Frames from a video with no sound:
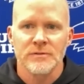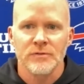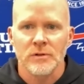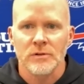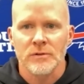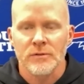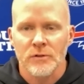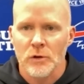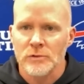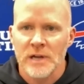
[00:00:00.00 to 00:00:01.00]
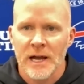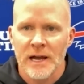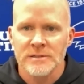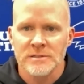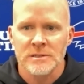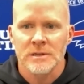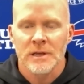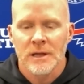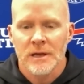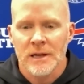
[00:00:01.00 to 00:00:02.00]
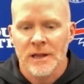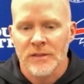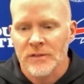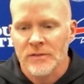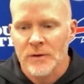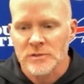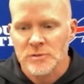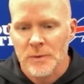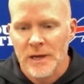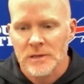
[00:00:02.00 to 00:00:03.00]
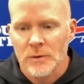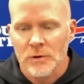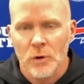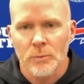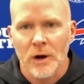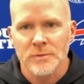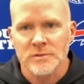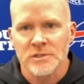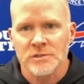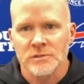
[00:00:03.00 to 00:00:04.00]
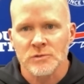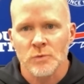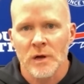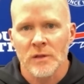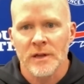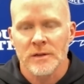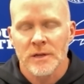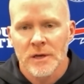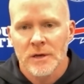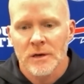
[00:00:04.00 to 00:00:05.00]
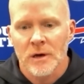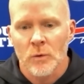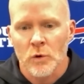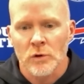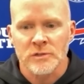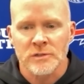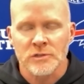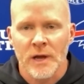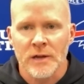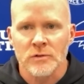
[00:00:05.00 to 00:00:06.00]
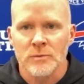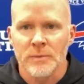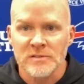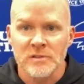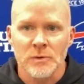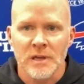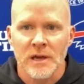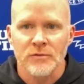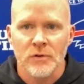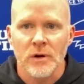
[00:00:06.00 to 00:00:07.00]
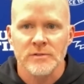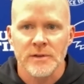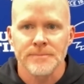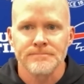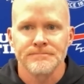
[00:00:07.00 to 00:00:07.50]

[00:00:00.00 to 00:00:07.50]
for for those guys, and, and I think they respect. I would hope our position as well that uh, we're always going to try and do the best thing we can for our team.